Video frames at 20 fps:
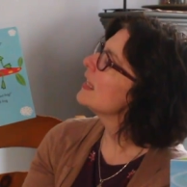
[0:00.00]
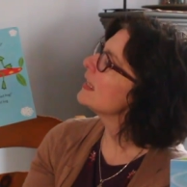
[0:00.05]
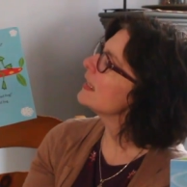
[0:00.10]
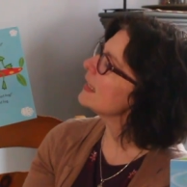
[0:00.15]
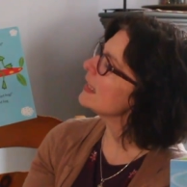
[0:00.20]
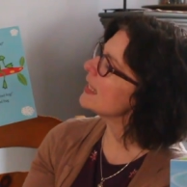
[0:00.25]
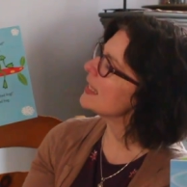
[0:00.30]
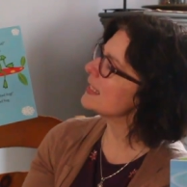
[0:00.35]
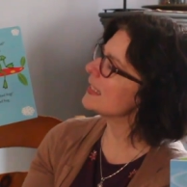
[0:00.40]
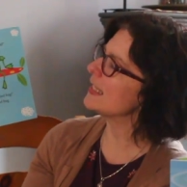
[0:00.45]

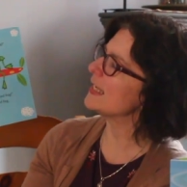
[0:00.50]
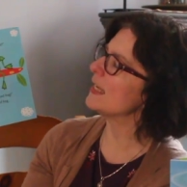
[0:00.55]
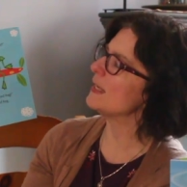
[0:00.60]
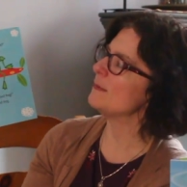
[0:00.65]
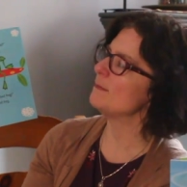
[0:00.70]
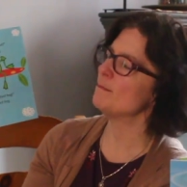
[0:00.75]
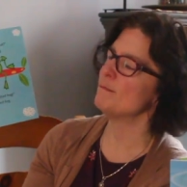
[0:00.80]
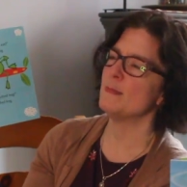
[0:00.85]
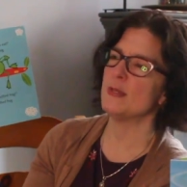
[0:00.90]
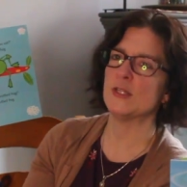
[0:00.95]

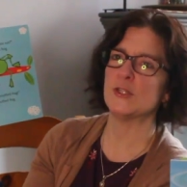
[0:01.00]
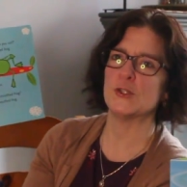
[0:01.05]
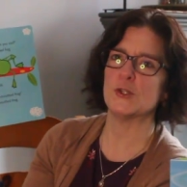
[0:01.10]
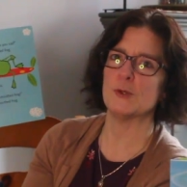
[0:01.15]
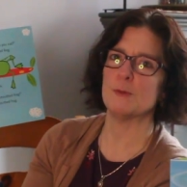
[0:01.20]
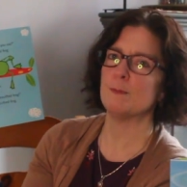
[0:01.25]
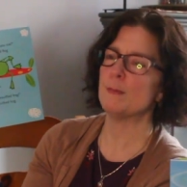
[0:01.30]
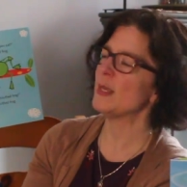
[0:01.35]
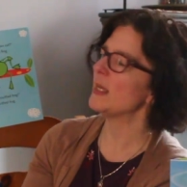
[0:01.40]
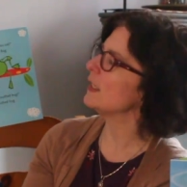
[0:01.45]
Listen,
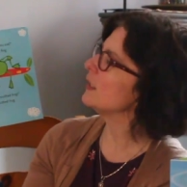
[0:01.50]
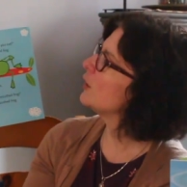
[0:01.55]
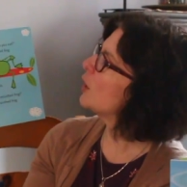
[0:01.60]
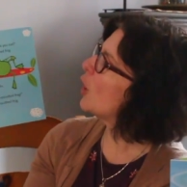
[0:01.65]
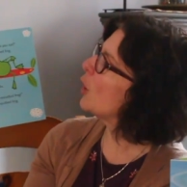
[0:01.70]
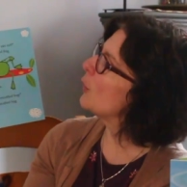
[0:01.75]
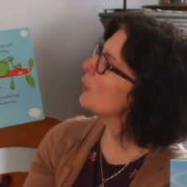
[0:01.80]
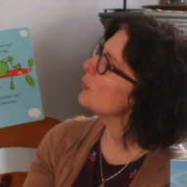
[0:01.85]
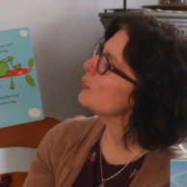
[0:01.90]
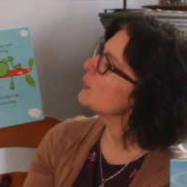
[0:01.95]
Mister Big
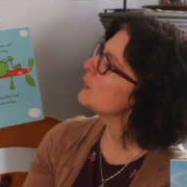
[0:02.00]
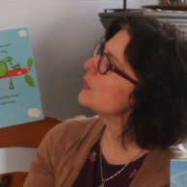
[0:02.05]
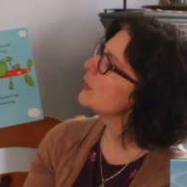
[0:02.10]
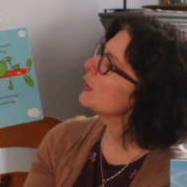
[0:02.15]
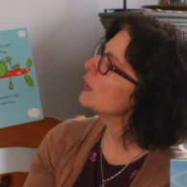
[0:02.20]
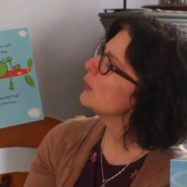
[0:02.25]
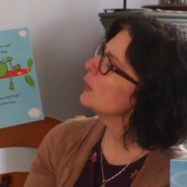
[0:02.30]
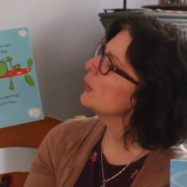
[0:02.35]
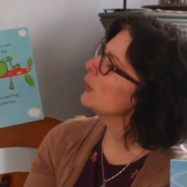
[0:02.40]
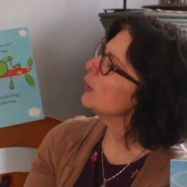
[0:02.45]
Nose.
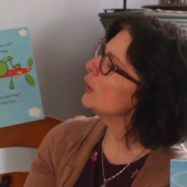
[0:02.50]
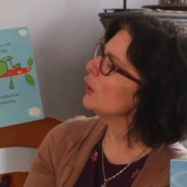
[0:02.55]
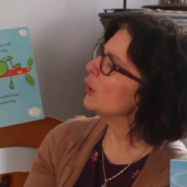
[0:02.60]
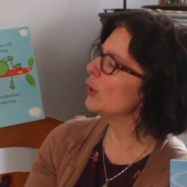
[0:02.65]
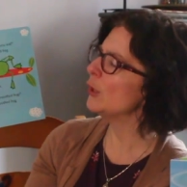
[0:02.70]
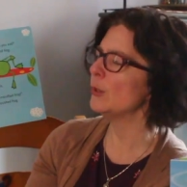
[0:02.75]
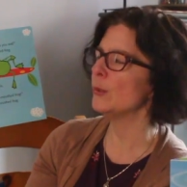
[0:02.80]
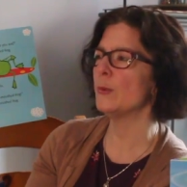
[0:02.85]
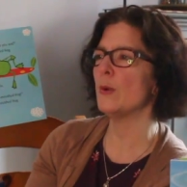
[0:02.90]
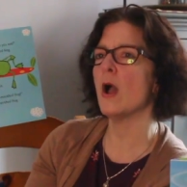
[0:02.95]

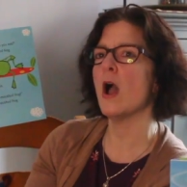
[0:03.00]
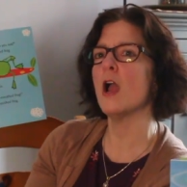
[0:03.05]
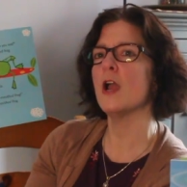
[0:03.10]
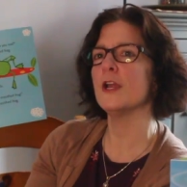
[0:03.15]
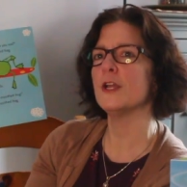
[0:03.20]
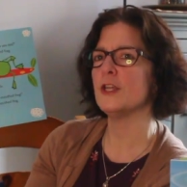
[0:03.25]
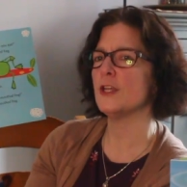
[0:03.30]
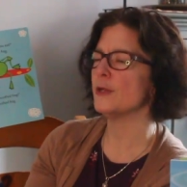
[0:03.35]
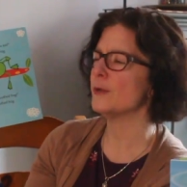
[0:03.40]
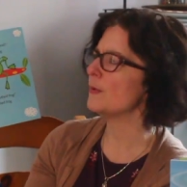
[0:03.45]
Who
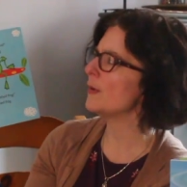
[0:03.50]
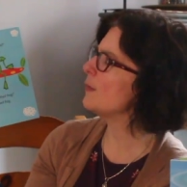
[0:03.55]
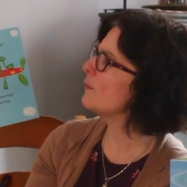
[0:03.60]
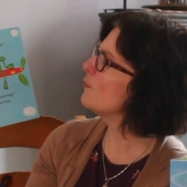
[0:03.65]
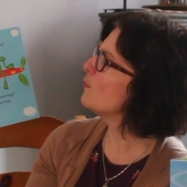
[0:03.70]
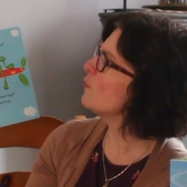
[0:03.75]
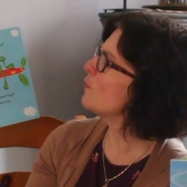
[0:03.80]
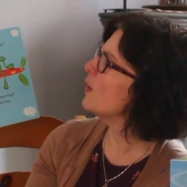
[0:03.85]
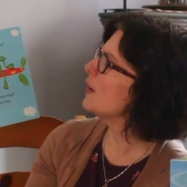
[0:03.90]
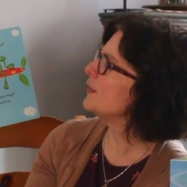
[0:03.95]
are you
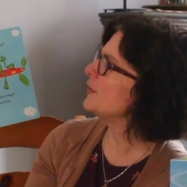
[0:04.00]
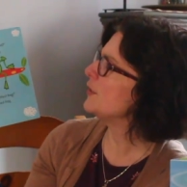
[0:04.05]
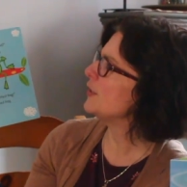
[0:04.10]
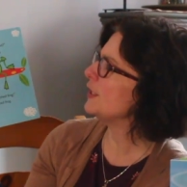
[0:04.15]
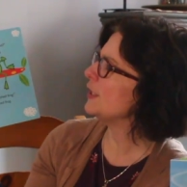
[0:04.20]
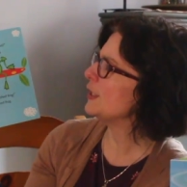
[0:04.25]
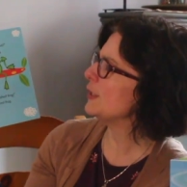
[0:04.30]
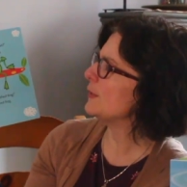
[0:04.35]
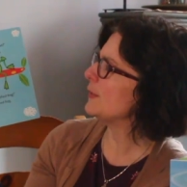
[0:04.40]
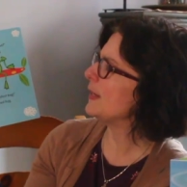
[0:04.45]
and what do
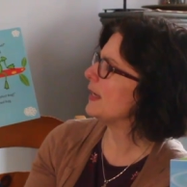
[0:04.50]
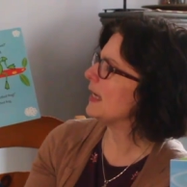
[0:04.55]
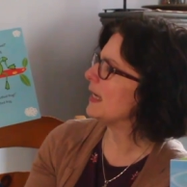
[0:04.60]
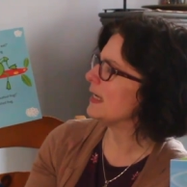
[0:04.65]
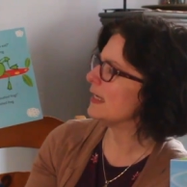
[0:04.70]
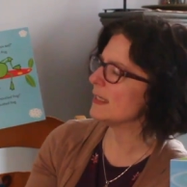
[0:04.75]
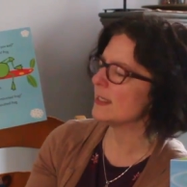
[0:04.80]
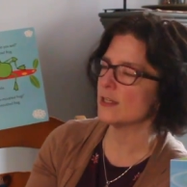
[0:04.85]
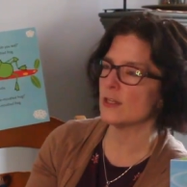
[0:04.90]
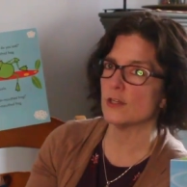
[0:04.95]
you
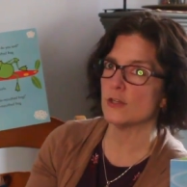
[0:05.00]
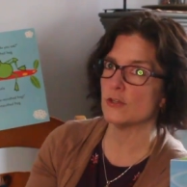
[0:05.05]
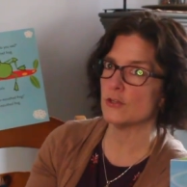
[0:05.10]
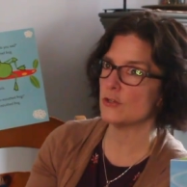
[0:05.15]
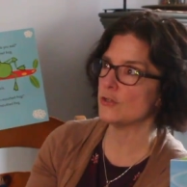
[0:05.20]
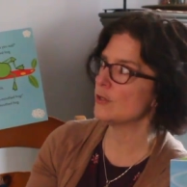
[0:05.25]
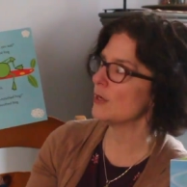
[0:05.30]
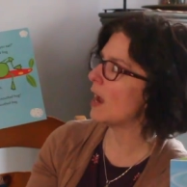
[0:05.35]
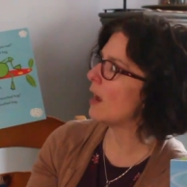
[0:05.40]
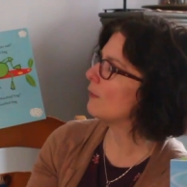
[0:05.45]
eat?
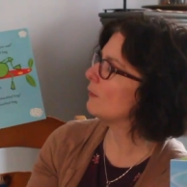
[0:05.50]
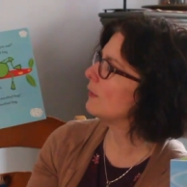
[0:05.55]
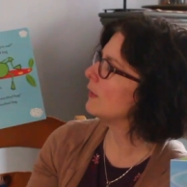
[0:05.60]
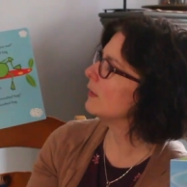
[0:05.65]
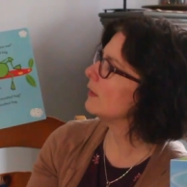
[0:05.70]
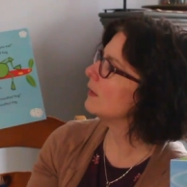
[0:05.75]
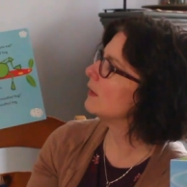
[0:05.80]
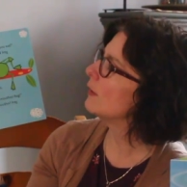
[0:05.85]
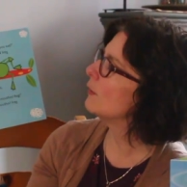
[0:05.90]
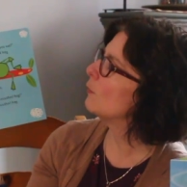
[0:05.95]

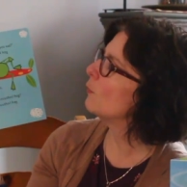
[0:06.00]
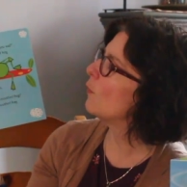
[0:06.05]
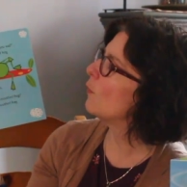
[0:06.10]
Shouted the